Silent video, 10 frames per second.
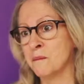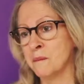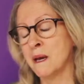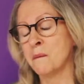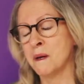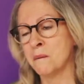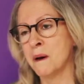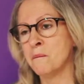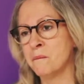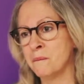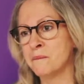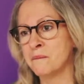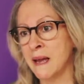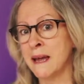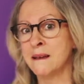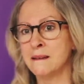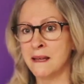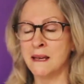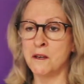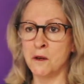becoming a mum. And
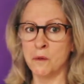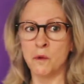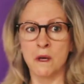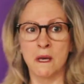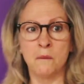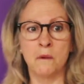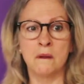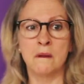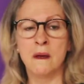then, you know, working with